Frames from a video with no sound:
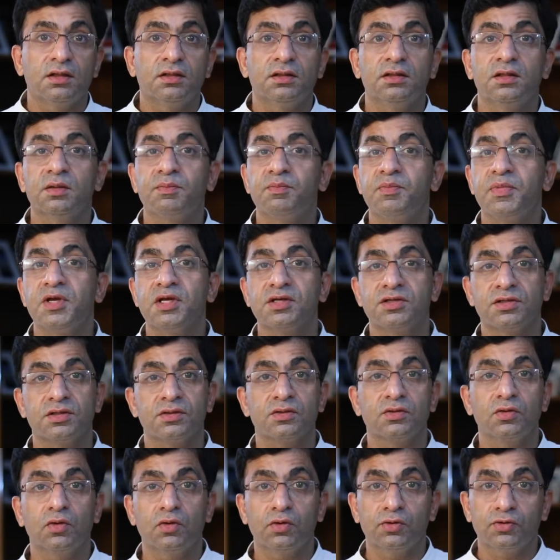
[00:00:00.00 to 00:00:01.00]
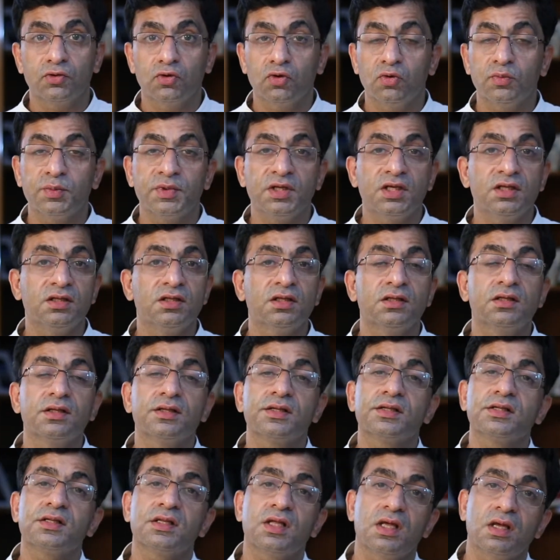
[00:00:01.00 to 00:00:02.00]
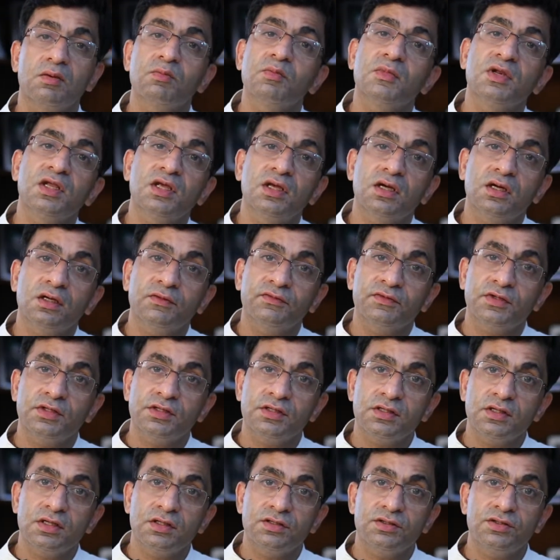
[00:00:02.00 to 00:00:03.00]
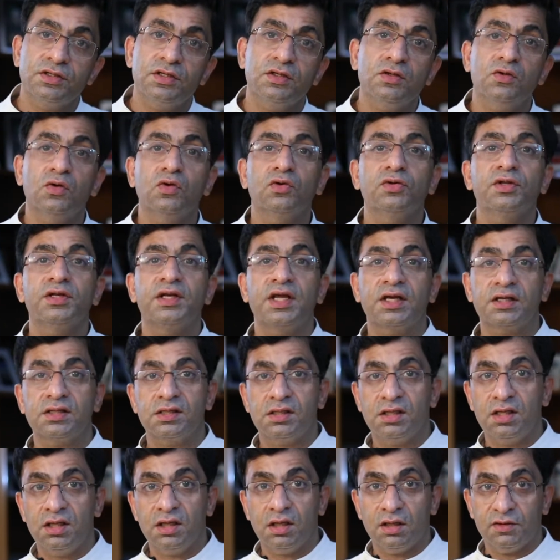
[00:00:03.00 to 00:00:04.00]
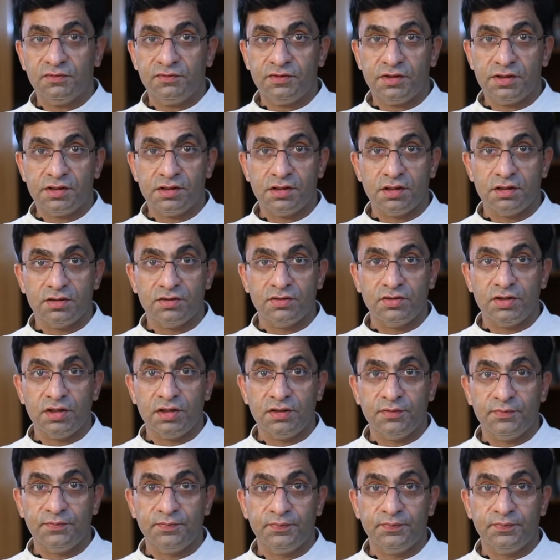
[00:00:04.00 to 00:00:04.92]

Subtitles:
The patient goes home either the same day after surgery or the next day after surgery.